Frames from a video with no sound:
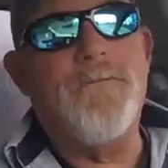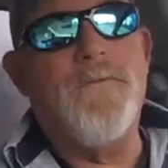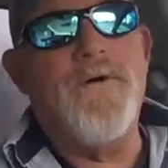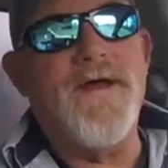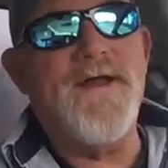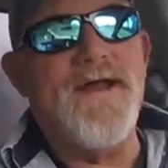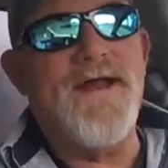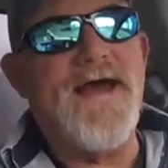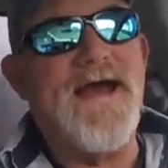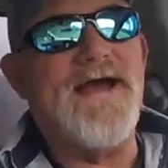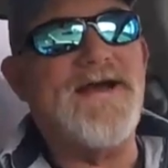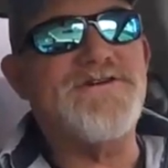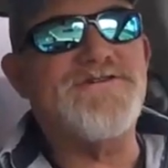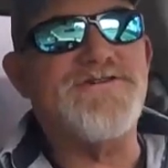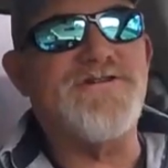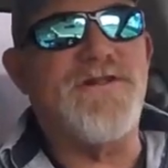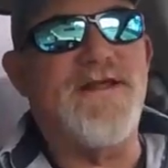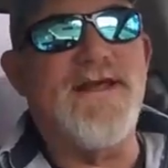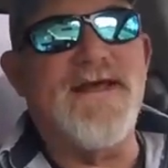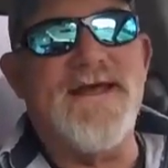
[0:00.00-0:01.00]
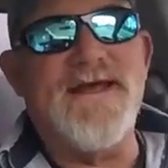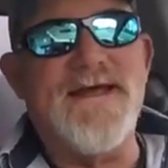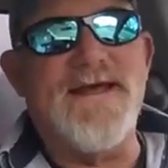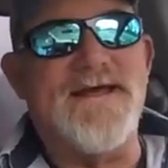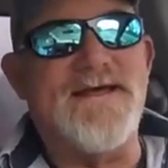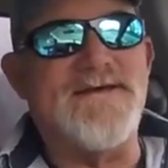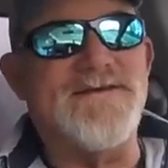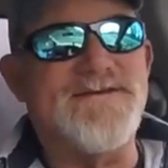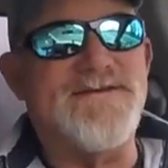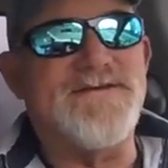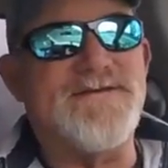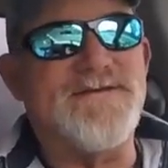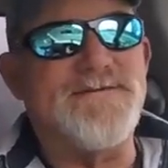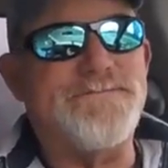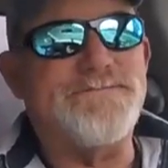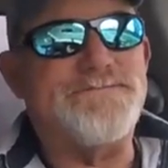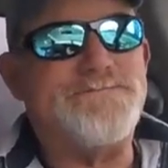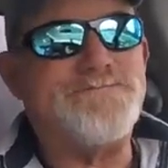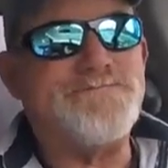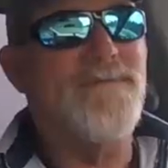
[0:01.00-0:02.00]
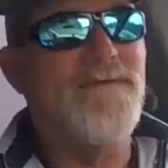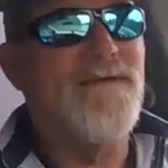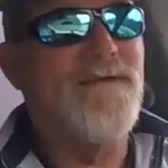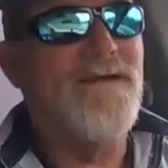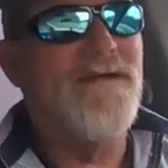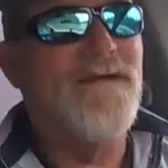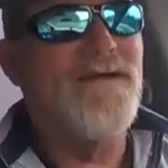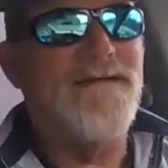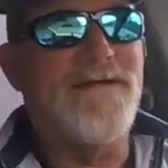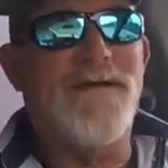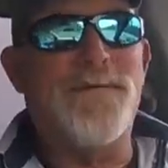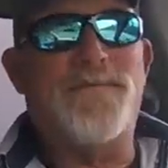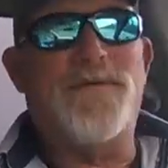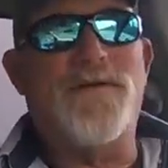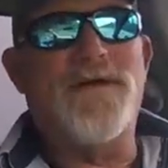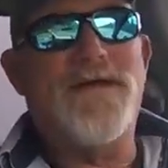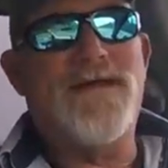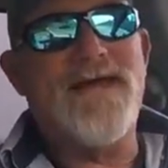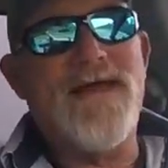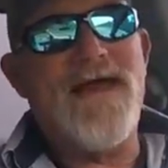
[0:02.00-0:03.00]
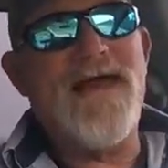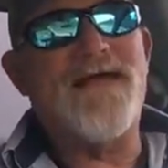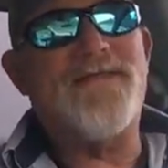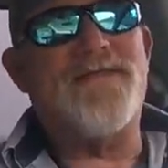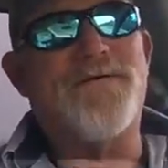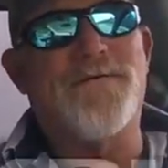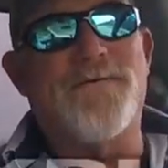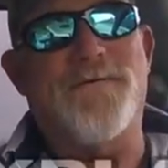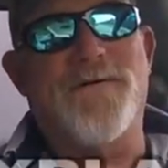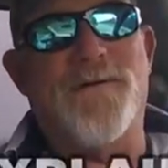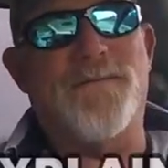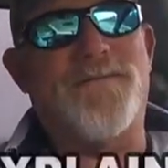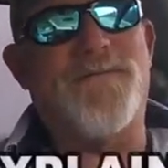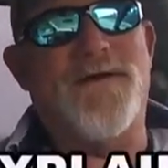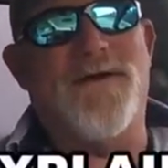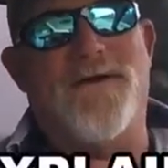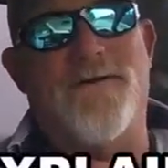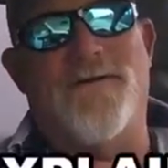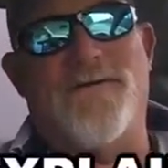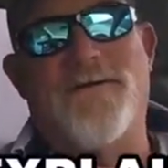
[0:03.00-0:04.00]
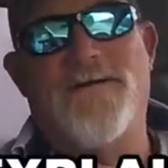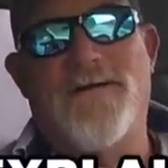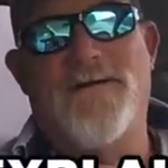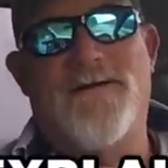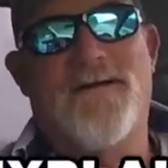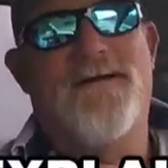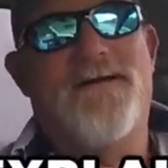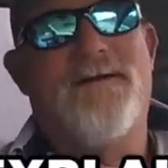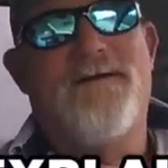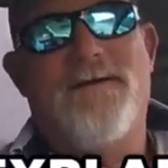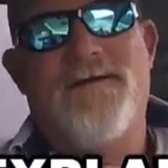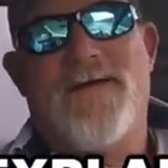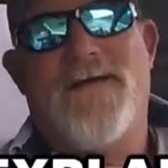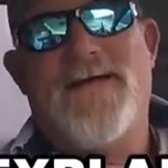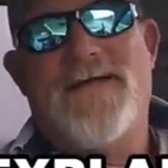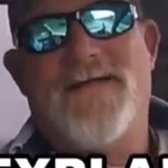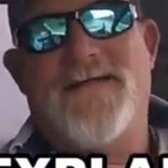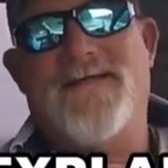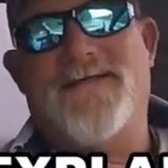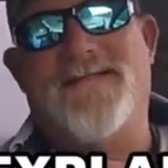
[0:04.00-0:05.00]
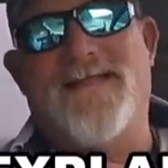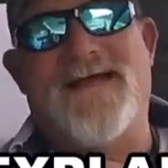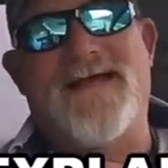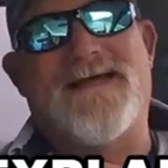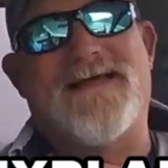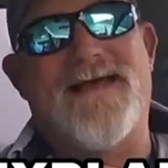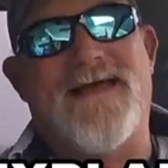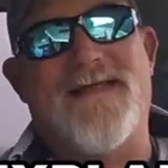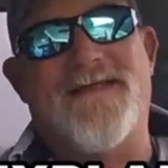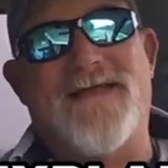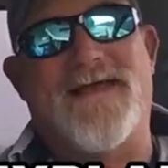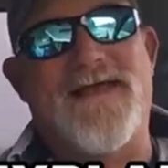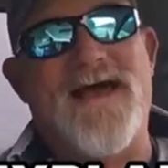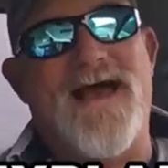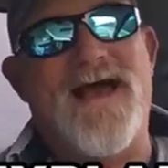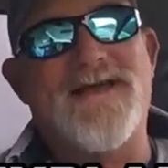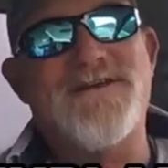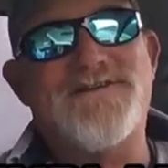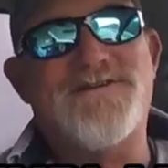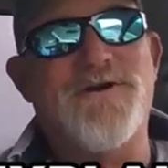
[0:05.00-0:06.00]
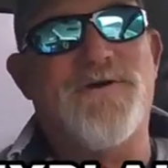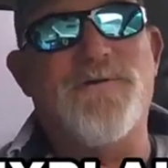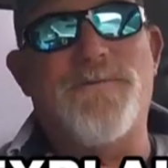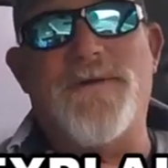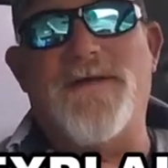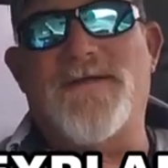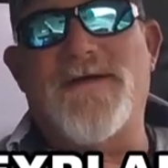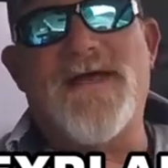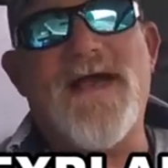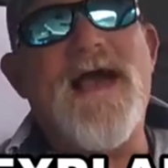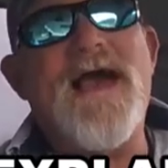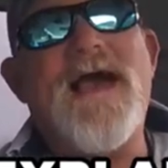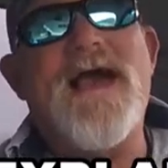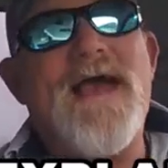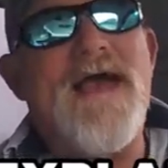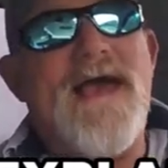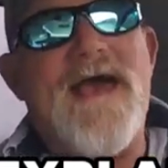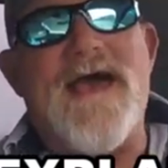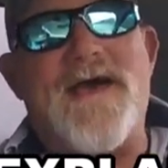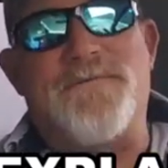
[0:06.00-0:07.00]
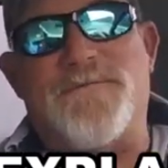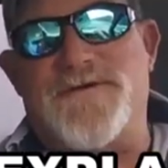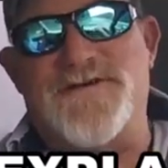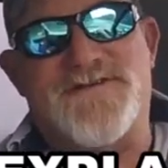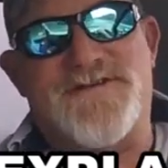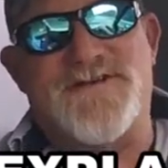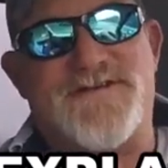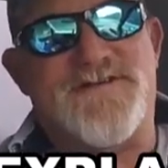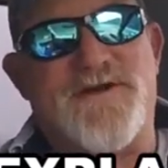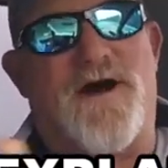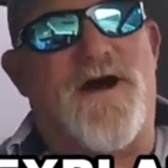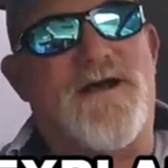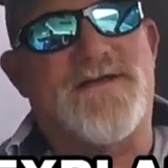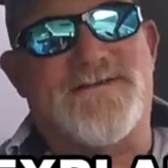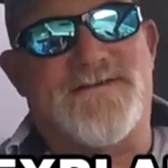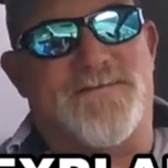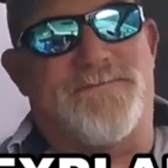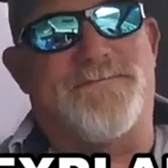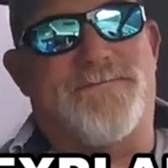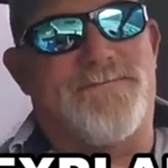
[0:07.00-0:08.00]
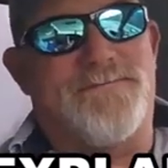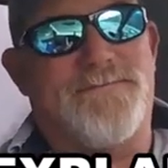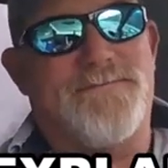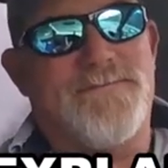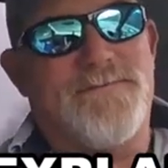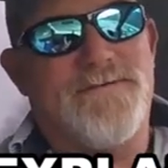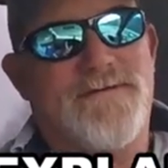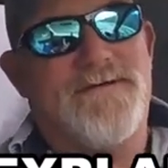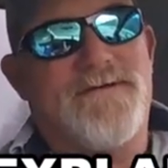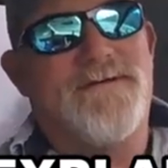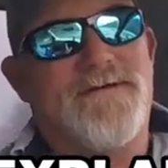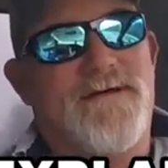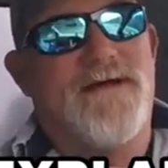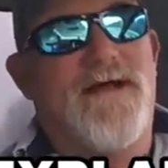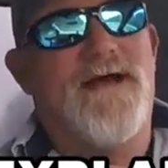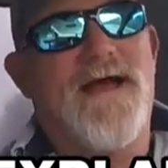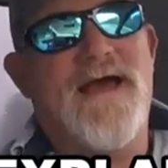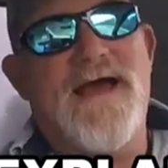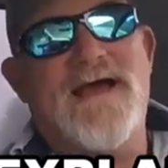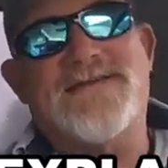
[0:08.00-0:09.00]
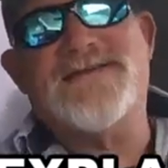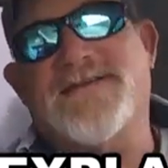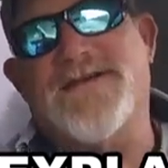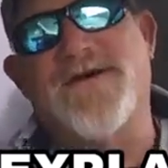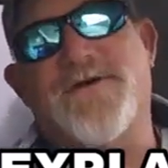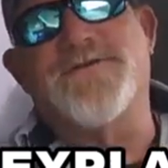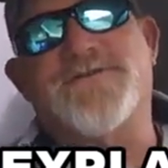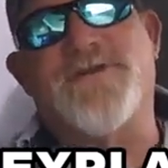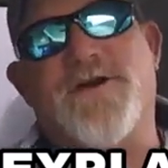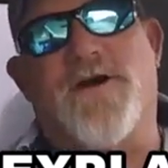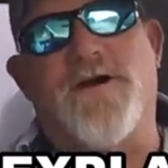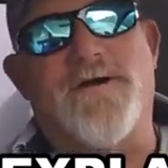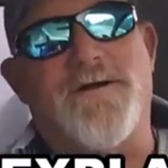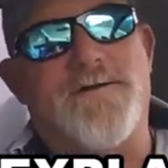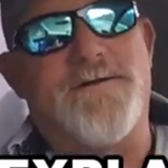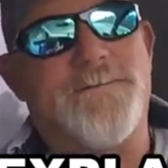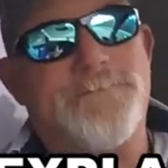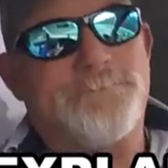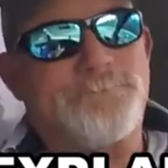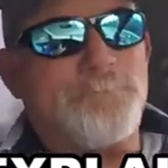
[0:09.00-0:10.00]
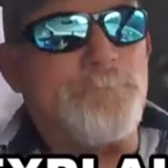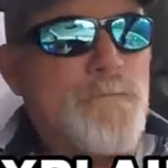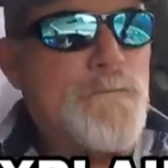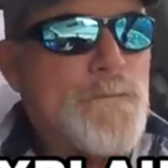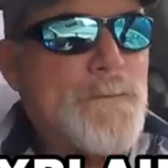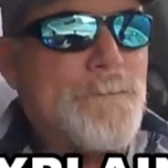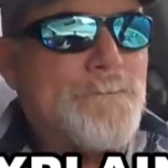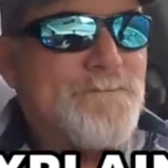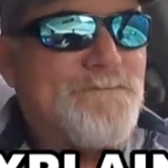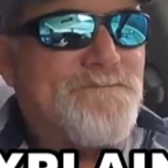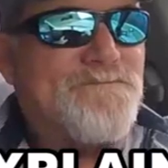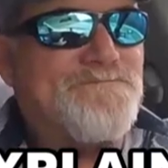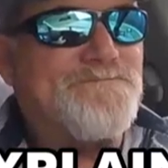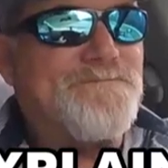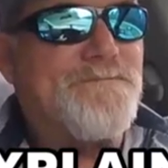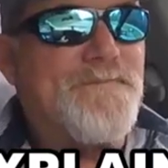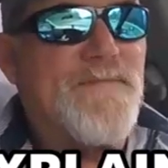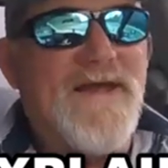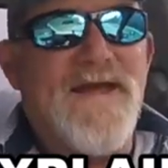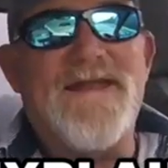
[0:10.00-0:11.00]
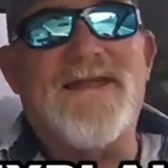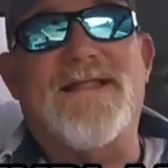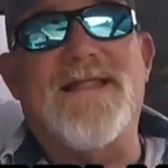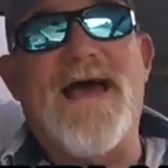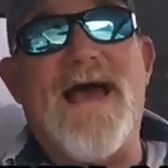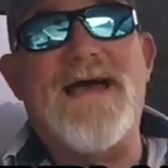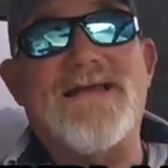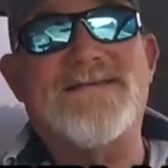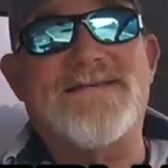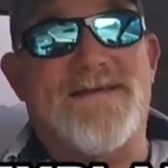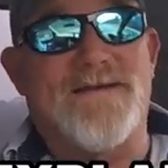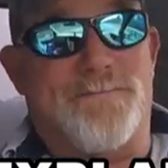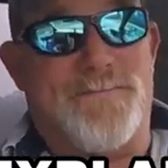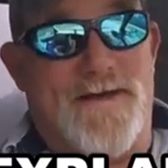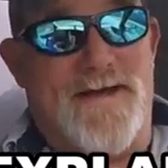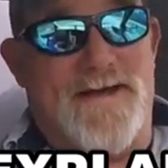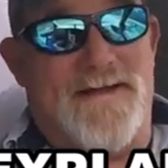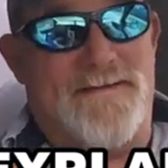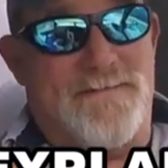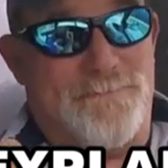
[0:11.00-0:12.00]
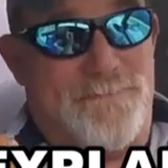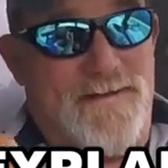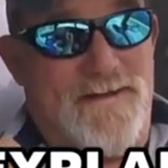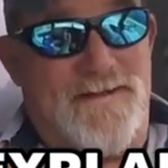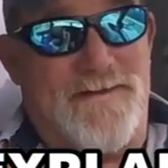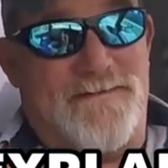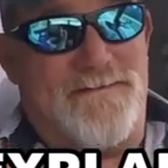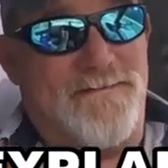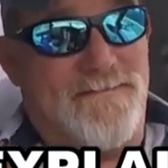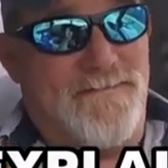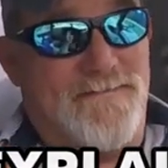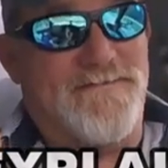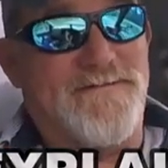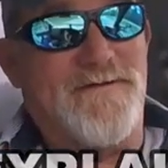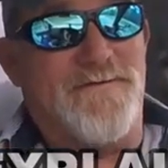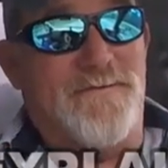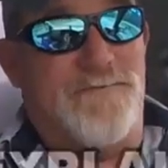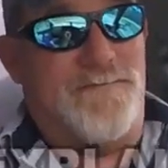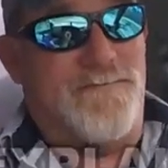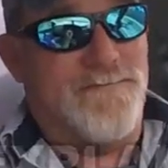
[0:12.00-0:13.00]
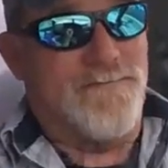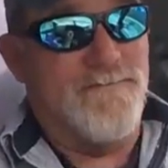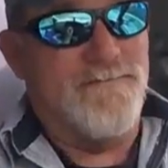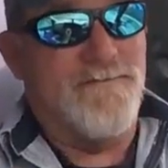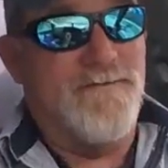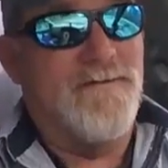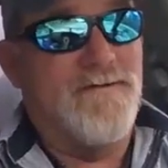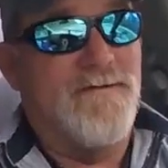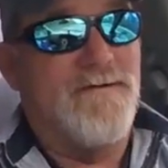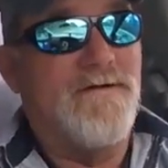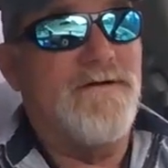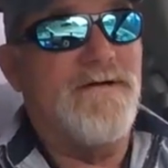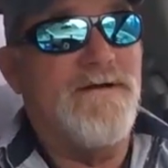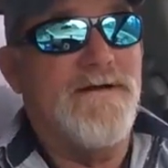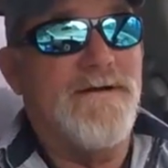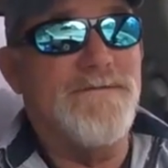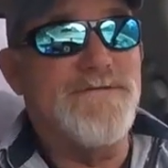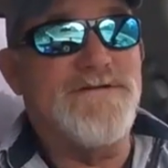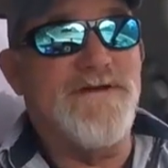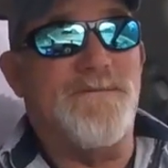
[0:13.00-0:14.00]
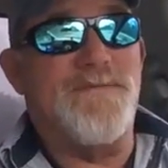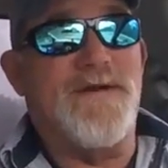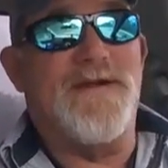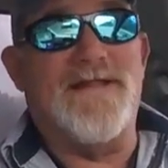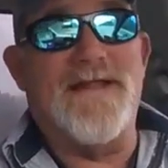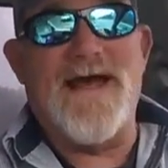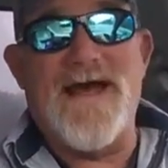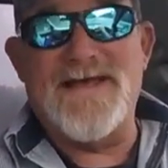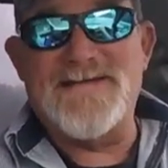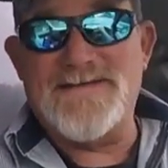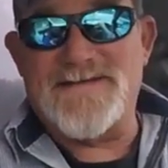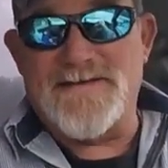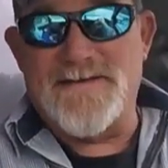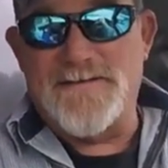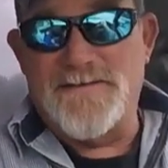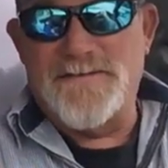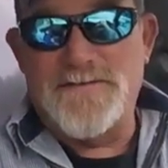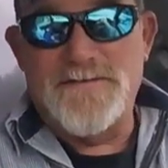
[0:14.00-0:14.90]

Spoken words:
what it actually is. They put a catheter up there, like, and a guy showed me. The guy I had was just awesome. Ex-Coast Guard. In Alaska, too. He was up in Alaska.